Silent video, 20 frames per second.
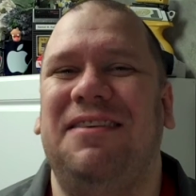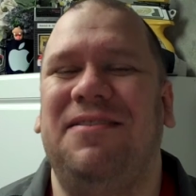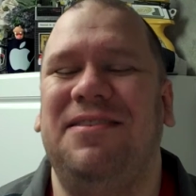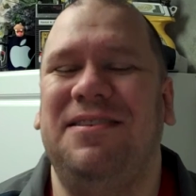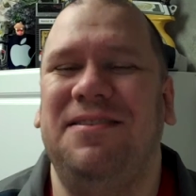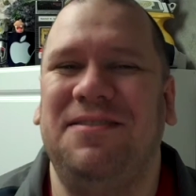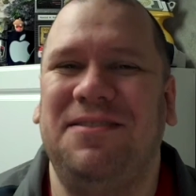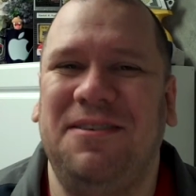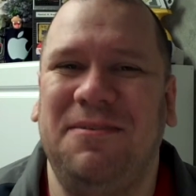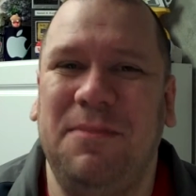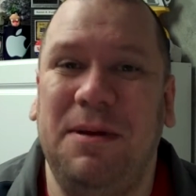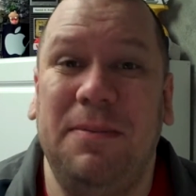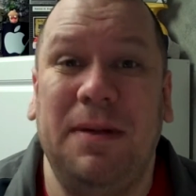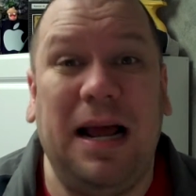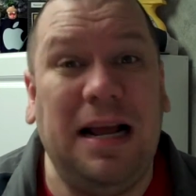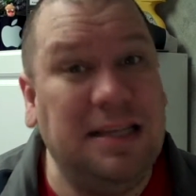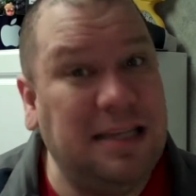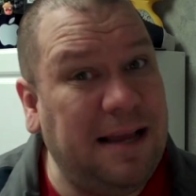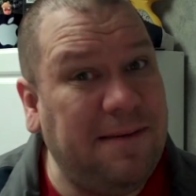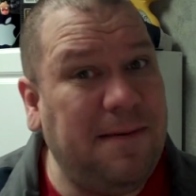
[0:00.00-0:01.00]
how much it was going to be. But
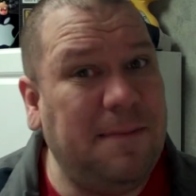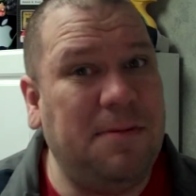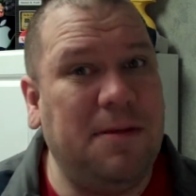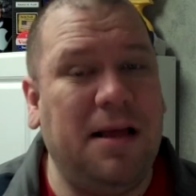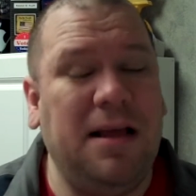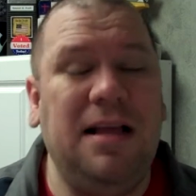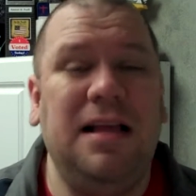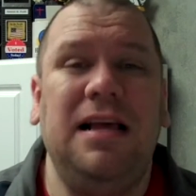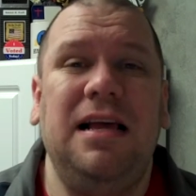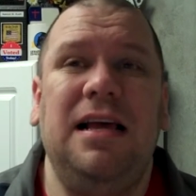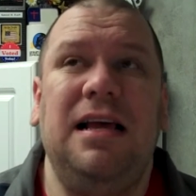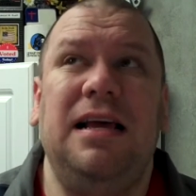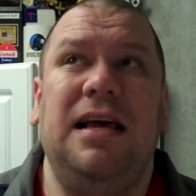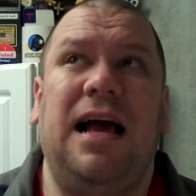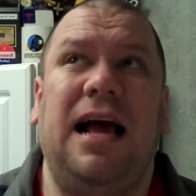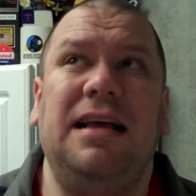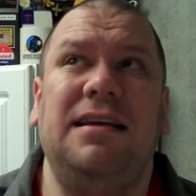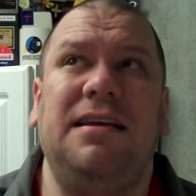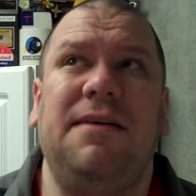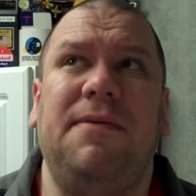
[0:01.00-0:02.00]
I saved
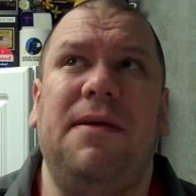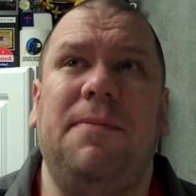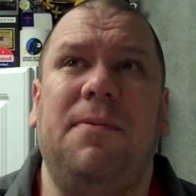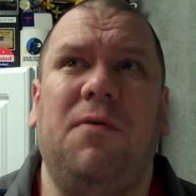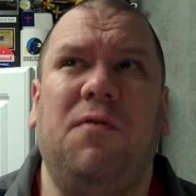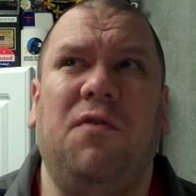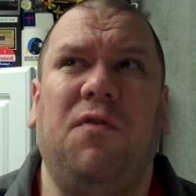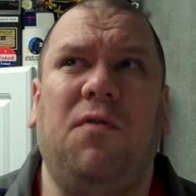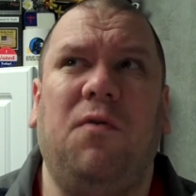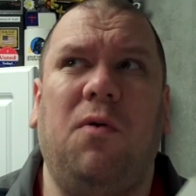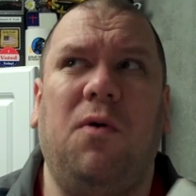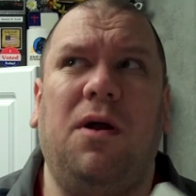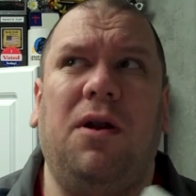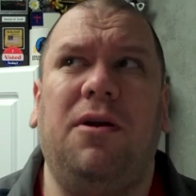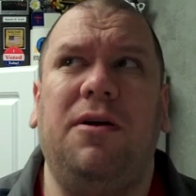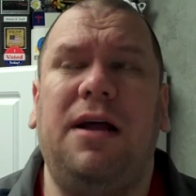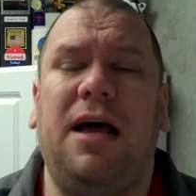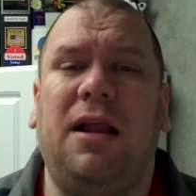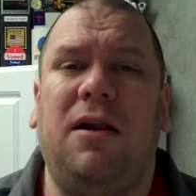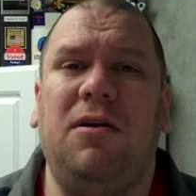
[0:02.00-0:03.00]
up over
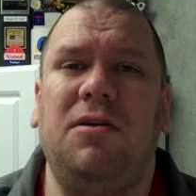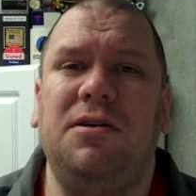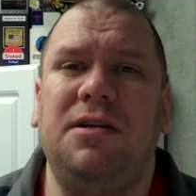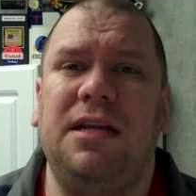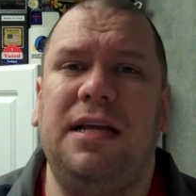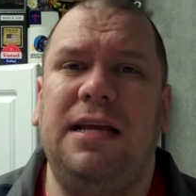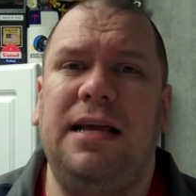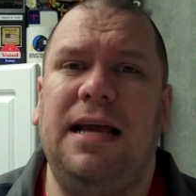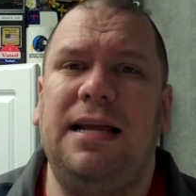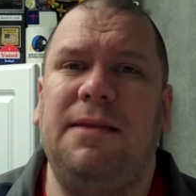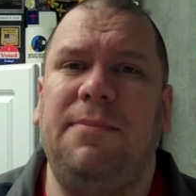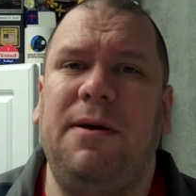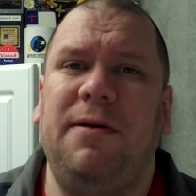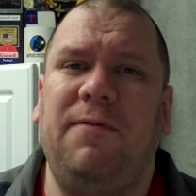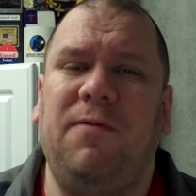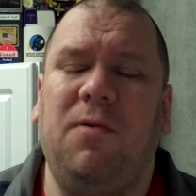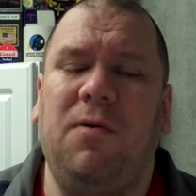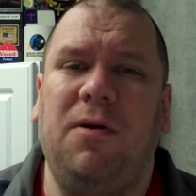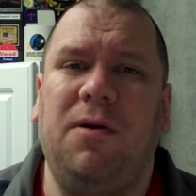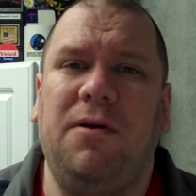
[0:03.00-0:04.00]
$400, and he had to pay
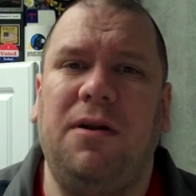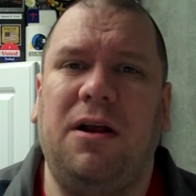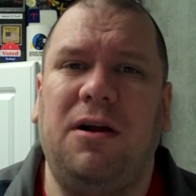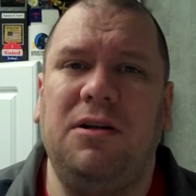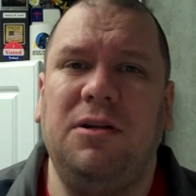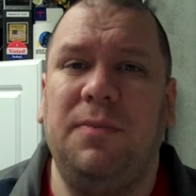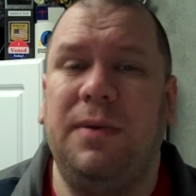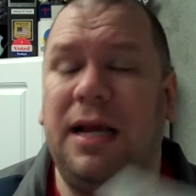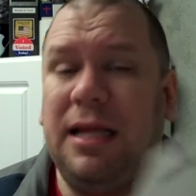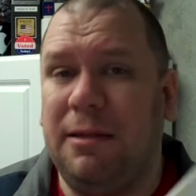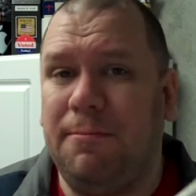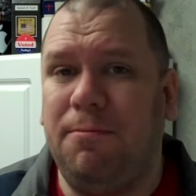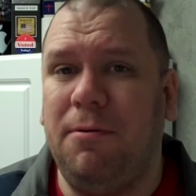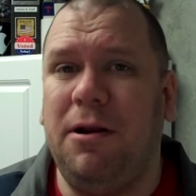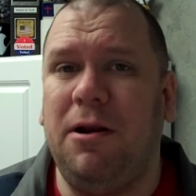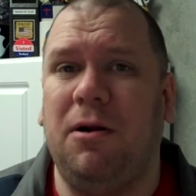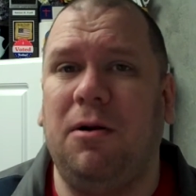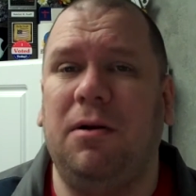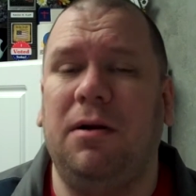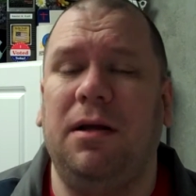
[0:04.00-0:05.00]
$400, and we got the
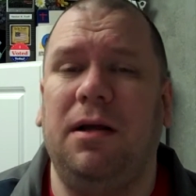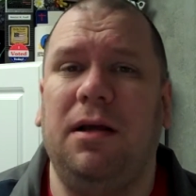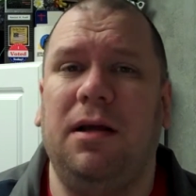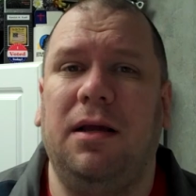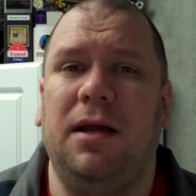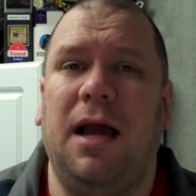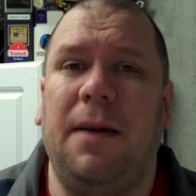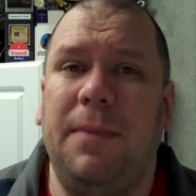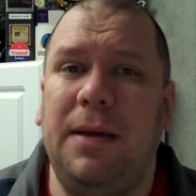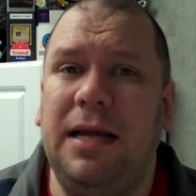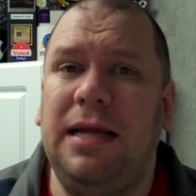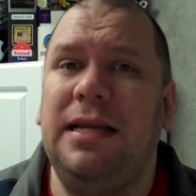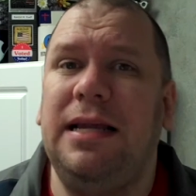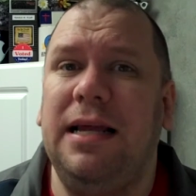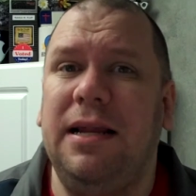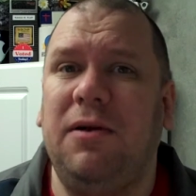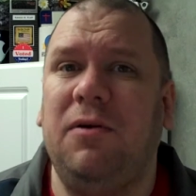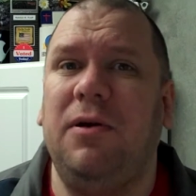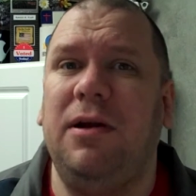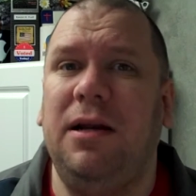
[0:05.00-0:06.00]
printer. I mean, he
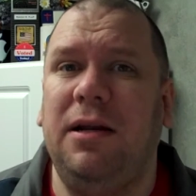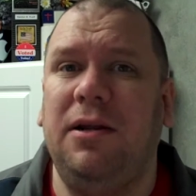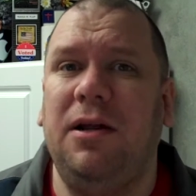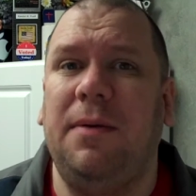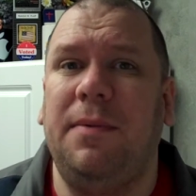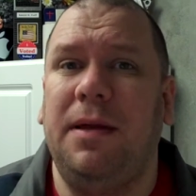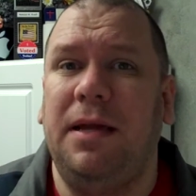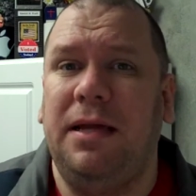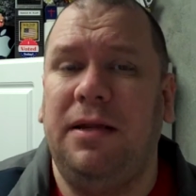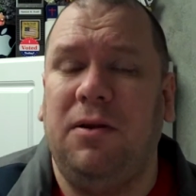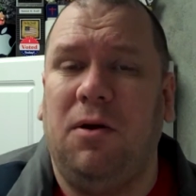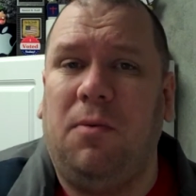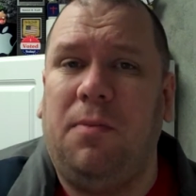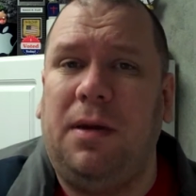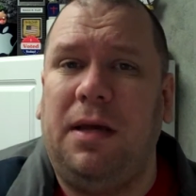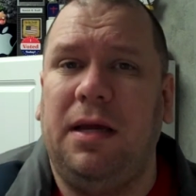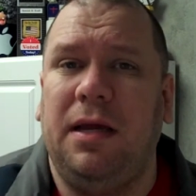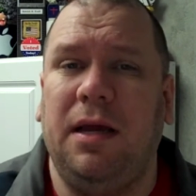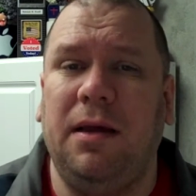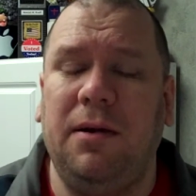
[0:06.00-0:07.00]
did agree to. I mean, he told
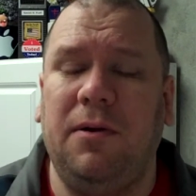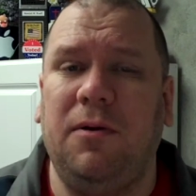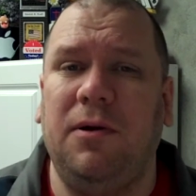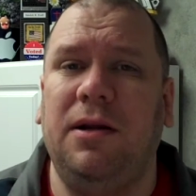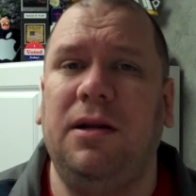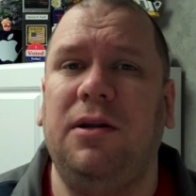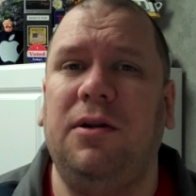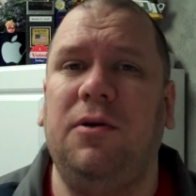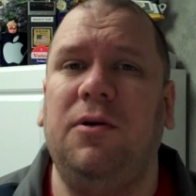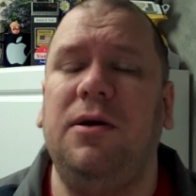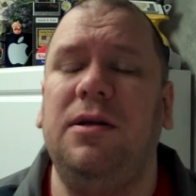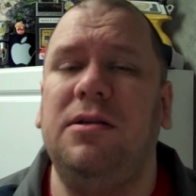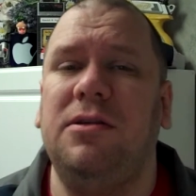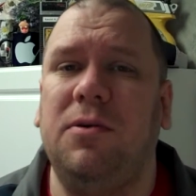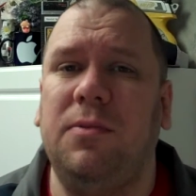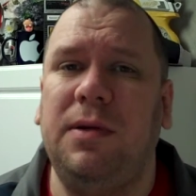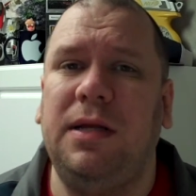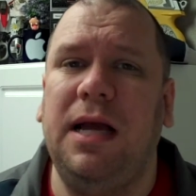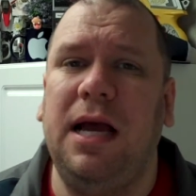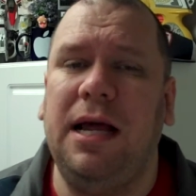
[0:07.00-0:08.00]
me he agreed to do it,
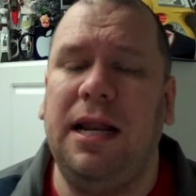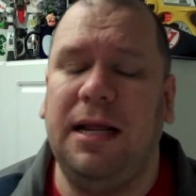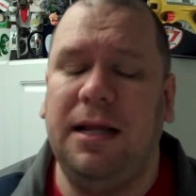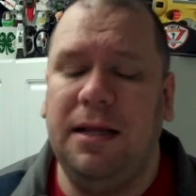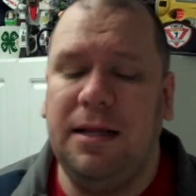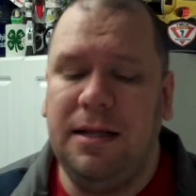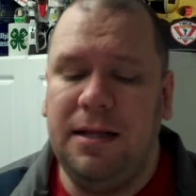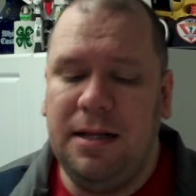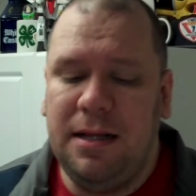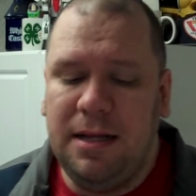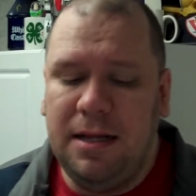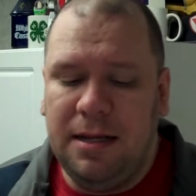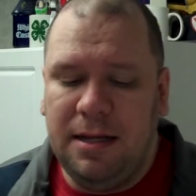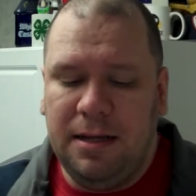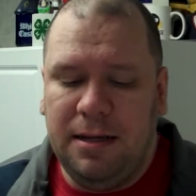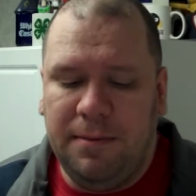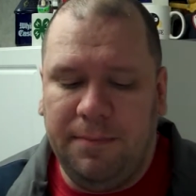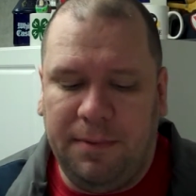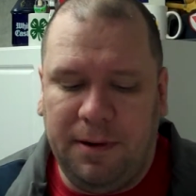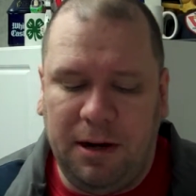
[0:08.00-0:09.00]
so we got it.
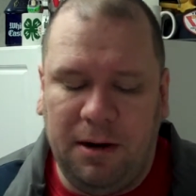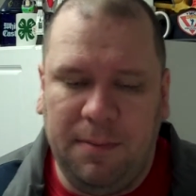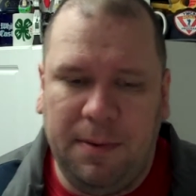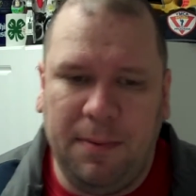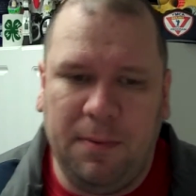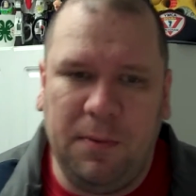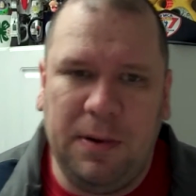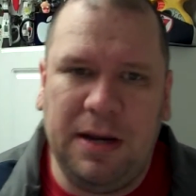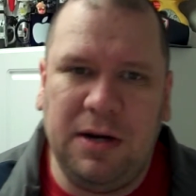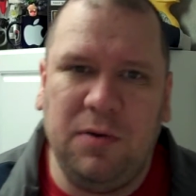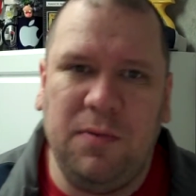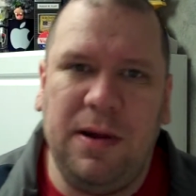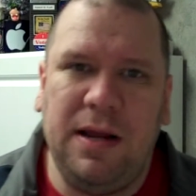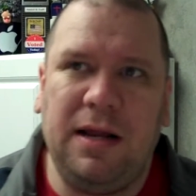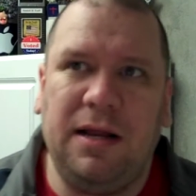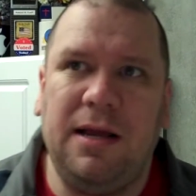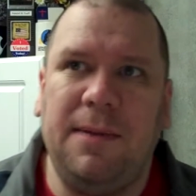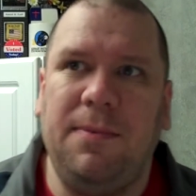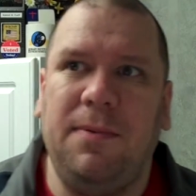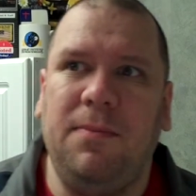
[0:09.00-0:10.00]
But I remember we had to
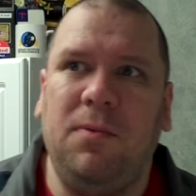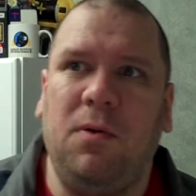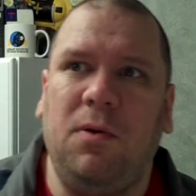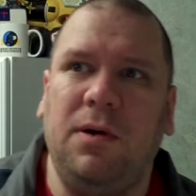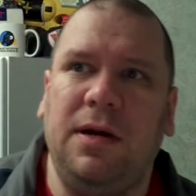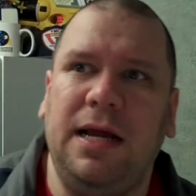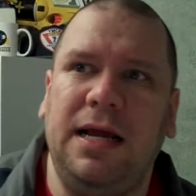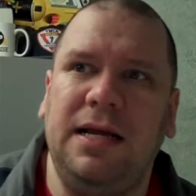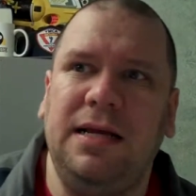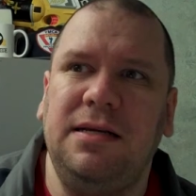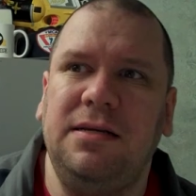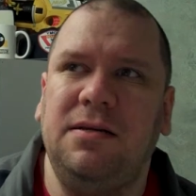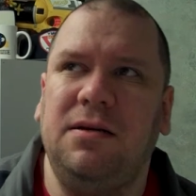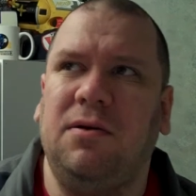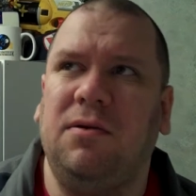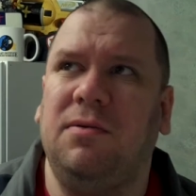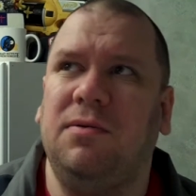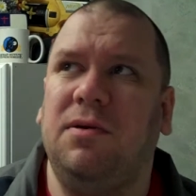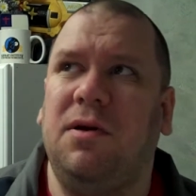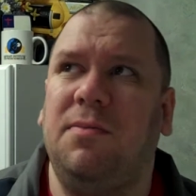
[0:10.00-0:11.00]
wait a couple more days,
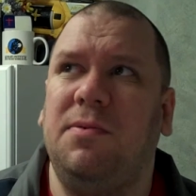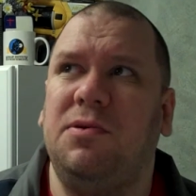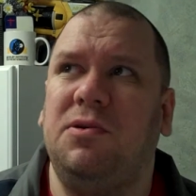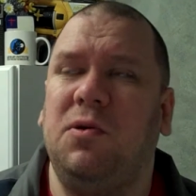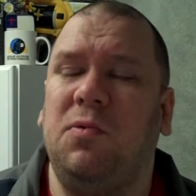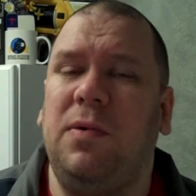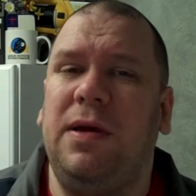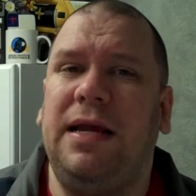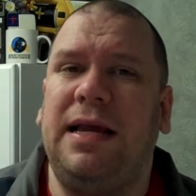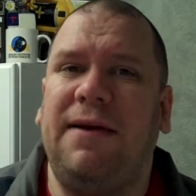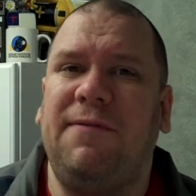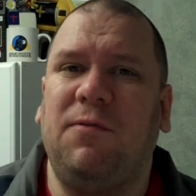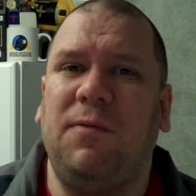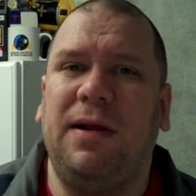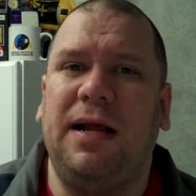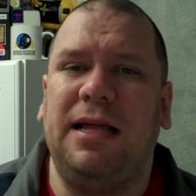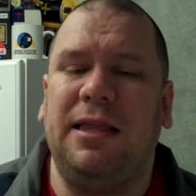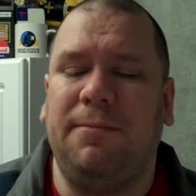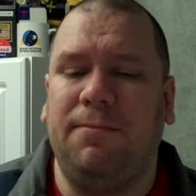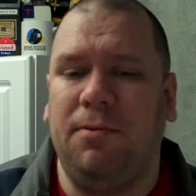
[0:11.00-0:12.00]
or it was almost a week after
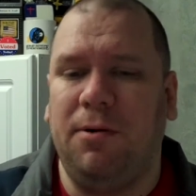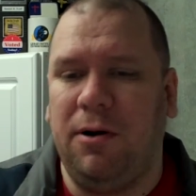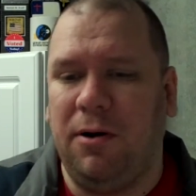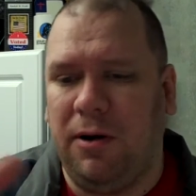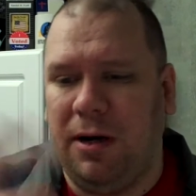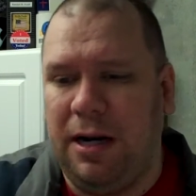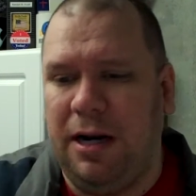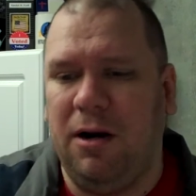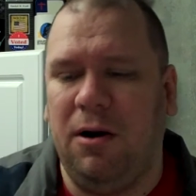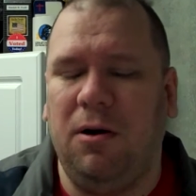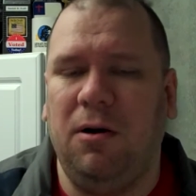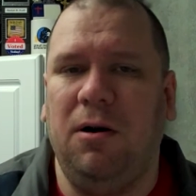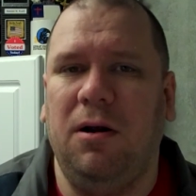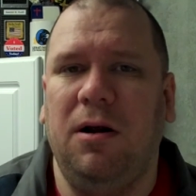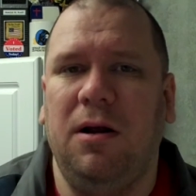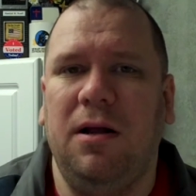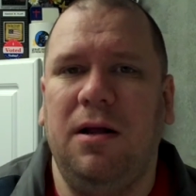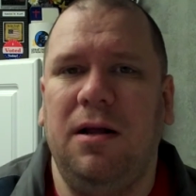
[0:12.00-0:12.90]
we got the printer here,